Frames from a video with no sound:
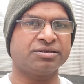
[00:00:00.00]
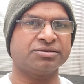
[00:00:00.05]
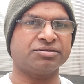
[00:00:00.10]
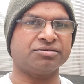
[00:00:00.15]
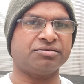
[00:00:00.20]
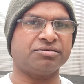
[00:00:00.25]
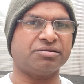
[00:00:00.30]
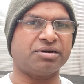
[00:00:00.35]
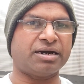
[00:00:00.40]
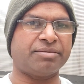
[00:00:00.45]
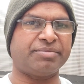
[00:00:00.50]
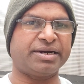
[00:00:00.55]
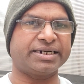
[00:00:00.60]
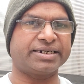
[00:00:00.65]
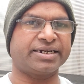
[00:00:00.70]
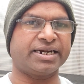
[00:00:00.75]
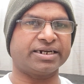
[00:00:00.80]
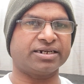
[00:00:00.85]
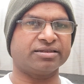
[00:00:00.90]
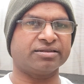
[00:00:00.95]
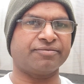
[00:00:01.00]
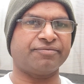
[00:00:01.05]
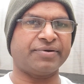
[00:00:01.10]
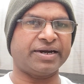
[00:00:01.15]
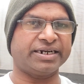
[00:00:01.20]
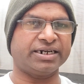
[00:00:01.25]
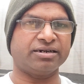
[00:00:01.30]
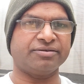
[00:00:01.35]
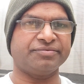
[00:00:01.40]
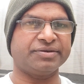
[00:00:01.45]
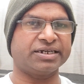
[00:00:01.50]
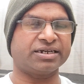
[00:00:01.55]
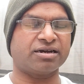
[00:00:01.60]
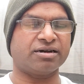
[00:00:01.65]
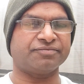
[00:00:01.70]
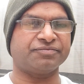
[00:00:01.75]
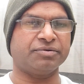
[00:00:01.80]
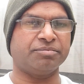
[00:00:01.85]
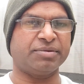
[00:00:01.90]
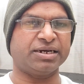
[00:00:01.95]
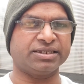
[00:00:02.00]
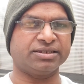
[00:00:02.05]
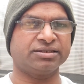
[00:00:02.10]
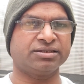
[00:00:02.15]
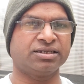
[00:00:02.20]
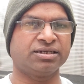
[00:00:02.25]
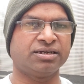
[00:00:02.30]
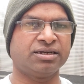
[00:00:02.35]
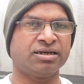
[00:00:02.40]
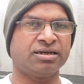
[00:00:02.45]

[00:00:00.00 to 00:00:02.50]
so I might get in the final week of the month.